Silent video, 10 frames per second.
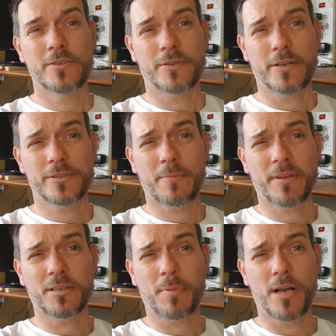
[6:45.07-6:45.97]
So here's
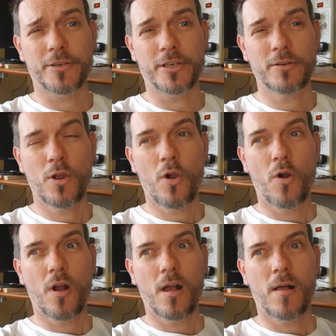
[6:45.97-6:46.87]
something to ponder.
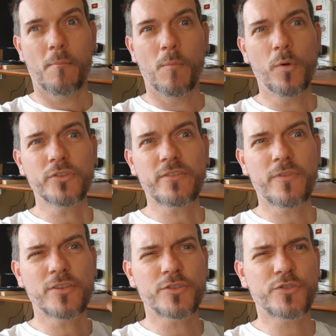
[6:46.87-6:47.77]
Most
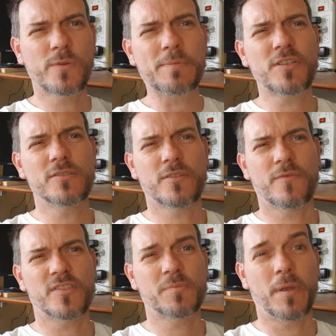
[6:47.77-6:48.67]
of the descriptions
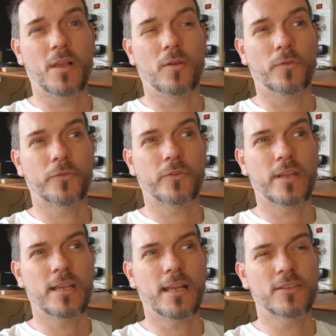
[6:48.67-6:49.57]
of the spells,
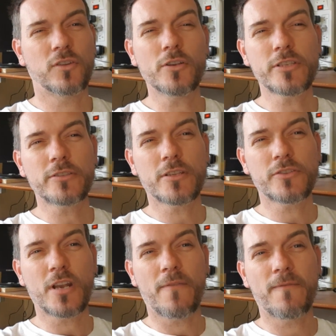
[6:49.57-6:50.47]
as long as it
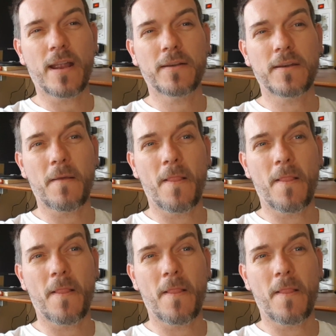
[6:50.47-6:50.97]
doesn't affect